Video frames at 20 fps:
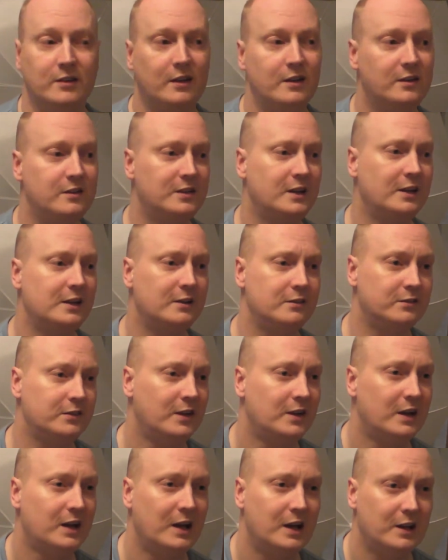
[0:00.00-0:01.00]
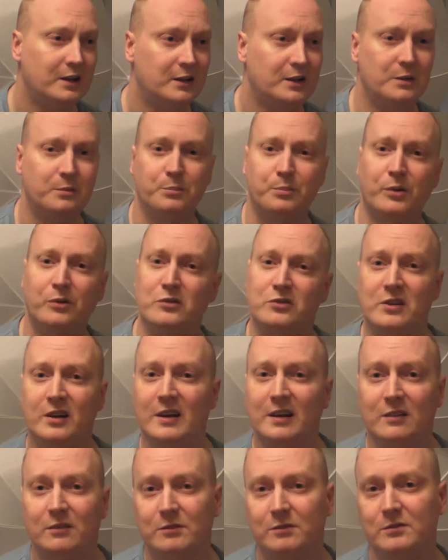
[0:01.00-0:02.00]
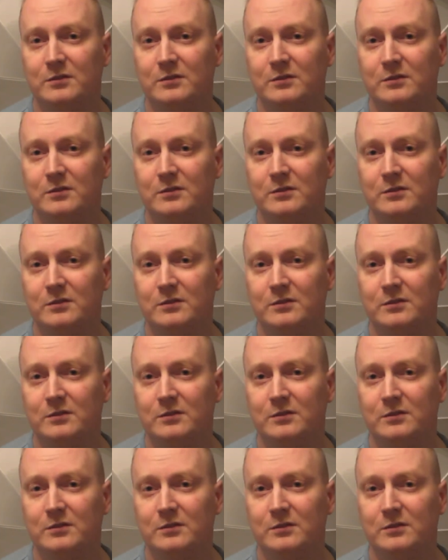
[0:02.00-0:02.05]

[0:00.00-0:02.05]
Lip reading: Instead of the budget